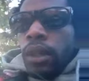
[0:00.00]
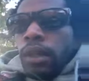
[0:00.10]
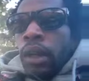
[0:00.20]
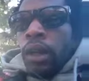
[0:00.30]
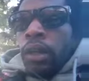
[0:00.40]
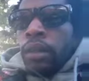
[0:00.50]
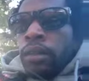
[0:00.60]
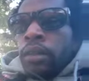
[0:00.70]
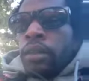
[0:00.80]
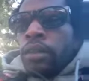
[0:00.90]
And
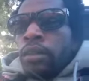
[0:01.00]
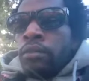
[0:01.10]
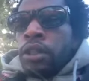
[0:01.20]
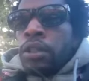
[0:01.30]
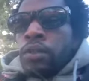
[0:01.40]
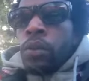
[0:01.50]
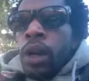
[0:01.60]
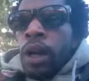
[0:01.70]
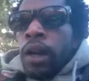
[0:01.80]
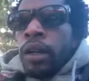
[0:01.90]
the reason
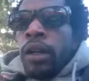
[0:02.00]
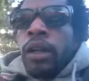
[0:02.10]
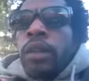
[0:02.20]
why,